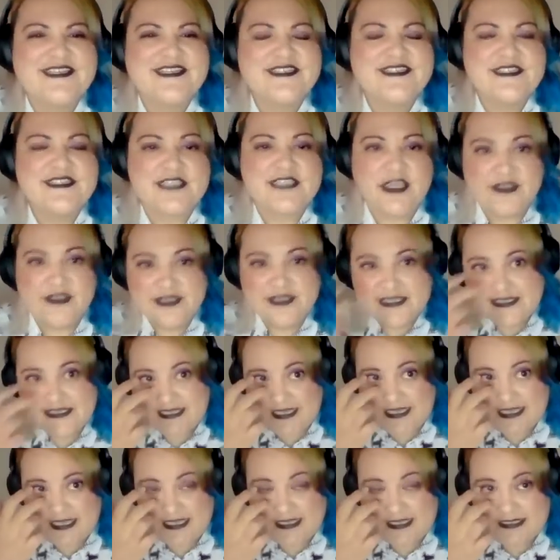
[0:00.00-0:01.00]
So this
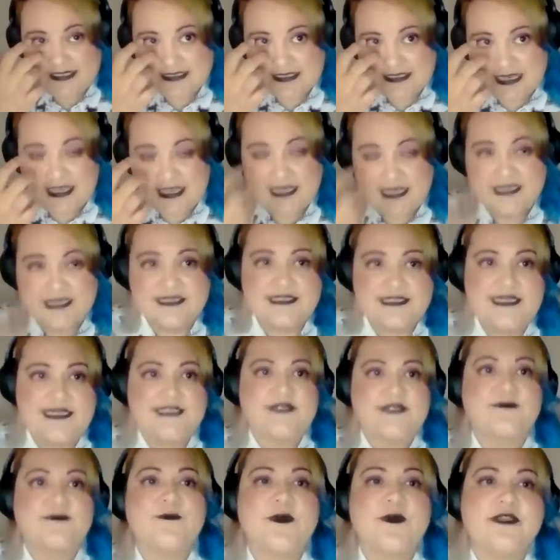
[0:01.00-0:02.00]
is
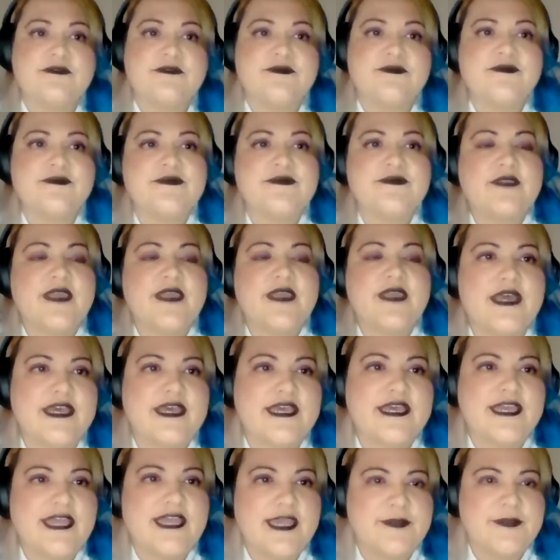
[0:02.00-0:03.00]
season 1,
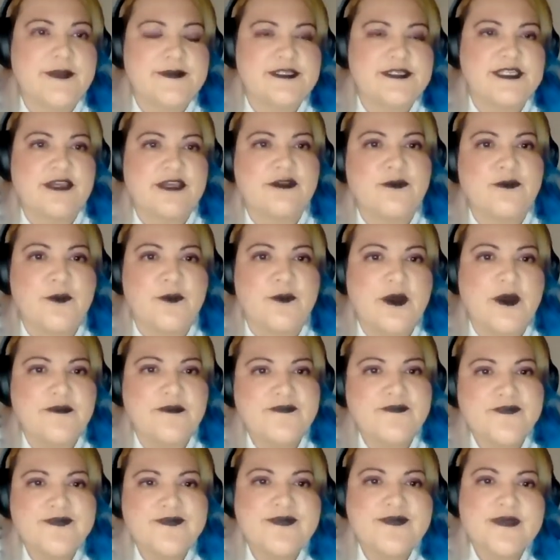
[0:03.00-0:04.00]
episode 1.
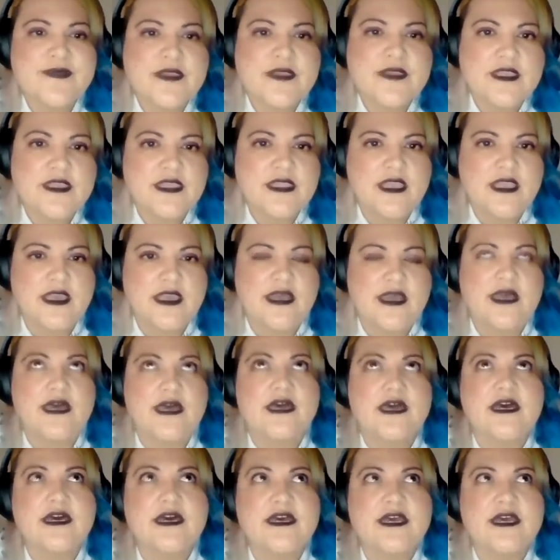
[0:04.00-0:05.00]

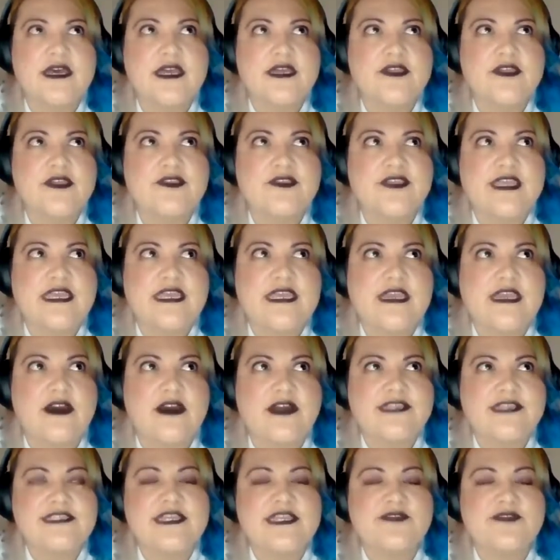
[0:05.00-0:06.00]
The
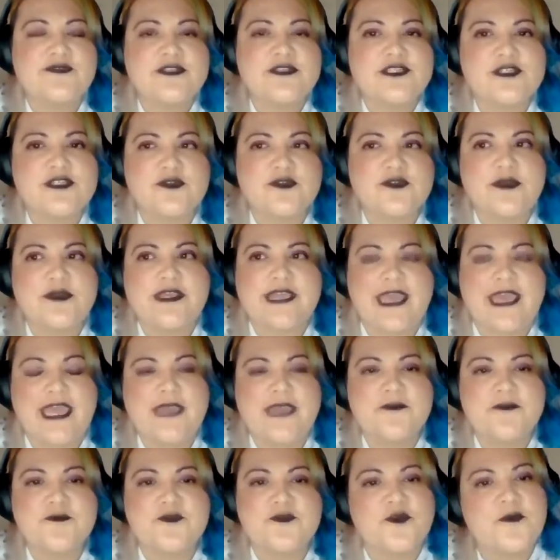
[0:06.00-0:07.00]
idea for the story
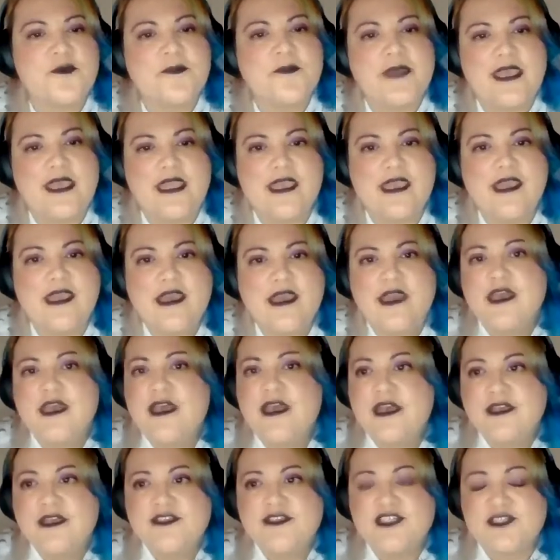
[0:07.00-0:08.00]
came from me
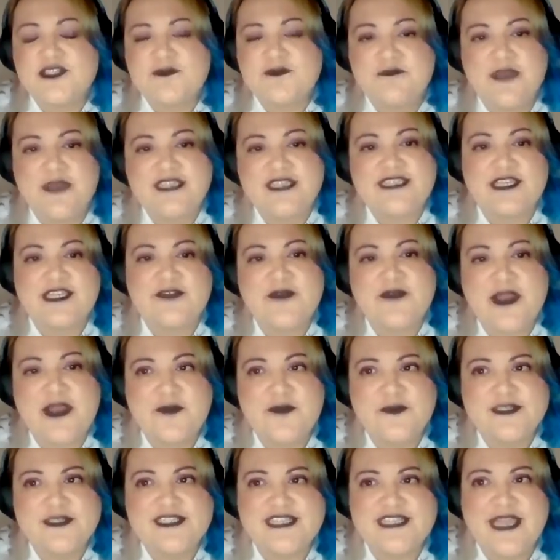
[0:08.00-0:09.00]
just messing
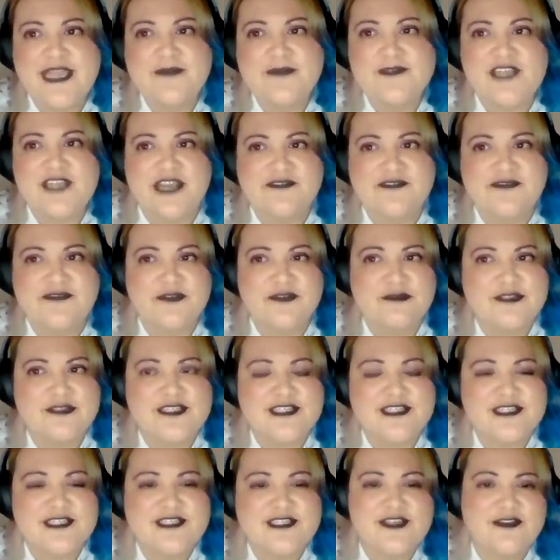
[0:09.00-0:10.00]
around with Snapchat
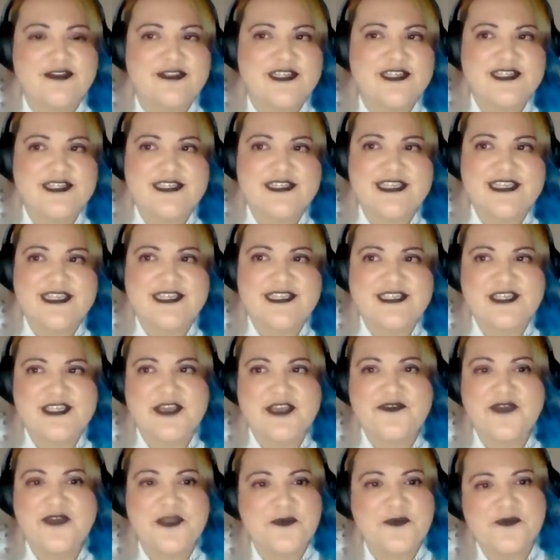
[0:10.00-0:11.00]
filters, honestly. So
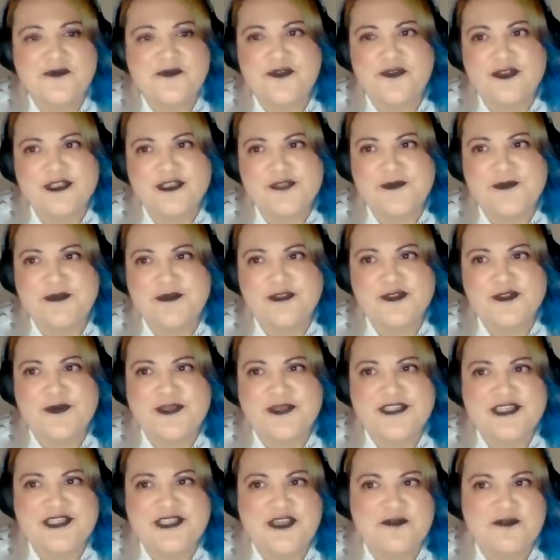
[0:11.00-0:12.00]
if anyone follows me on
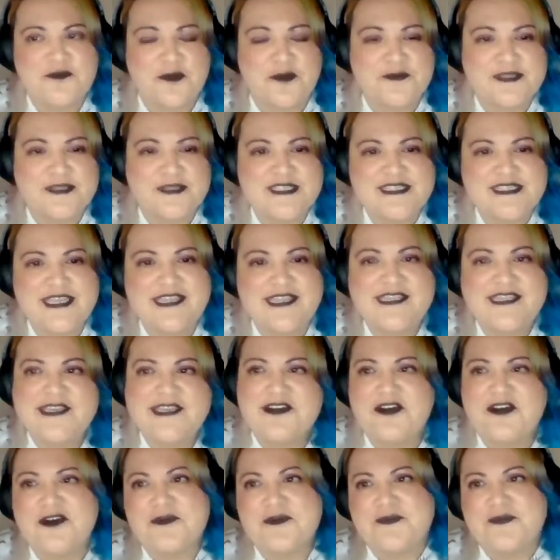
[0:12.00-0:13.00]
Twitter, you've probably seen
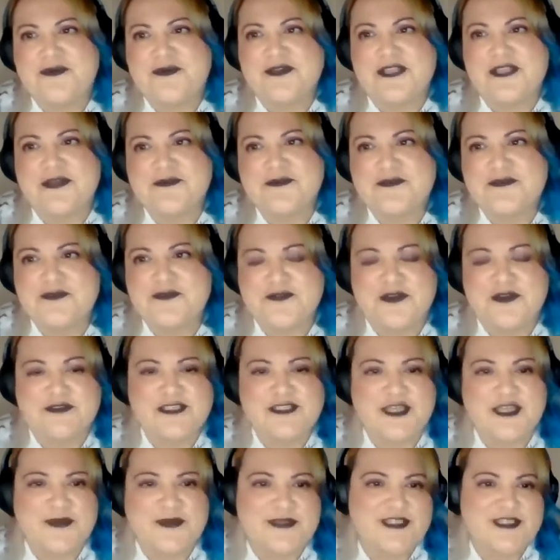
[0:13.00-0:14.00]
it. I'll put up the
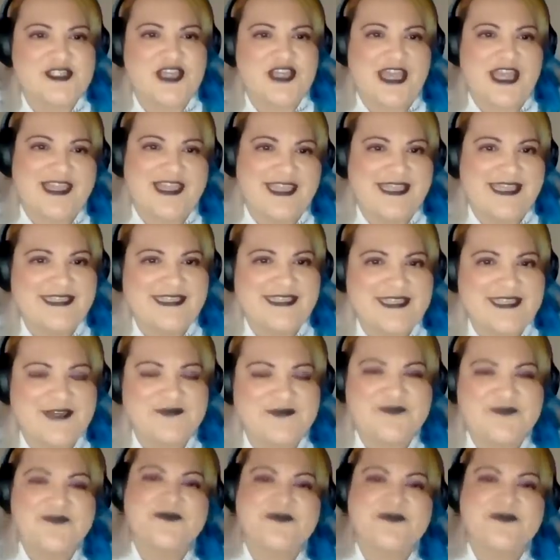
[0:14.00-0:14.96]
photo in the chat later.